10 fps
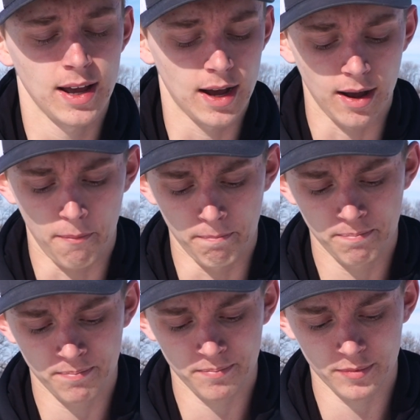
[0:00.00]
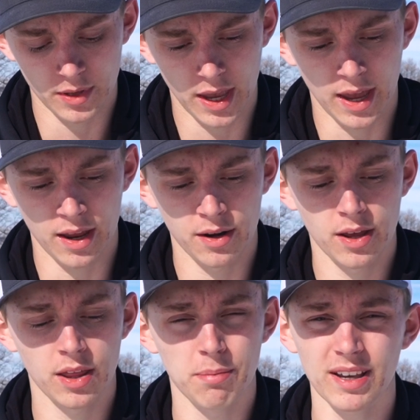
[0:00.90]
And
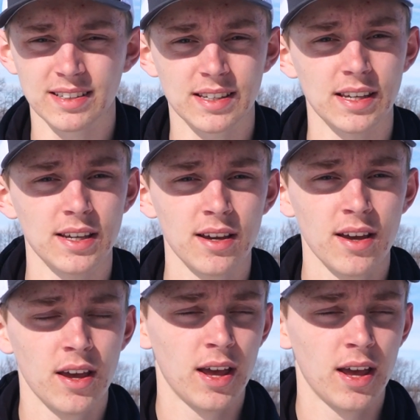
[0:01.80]
the biggest key,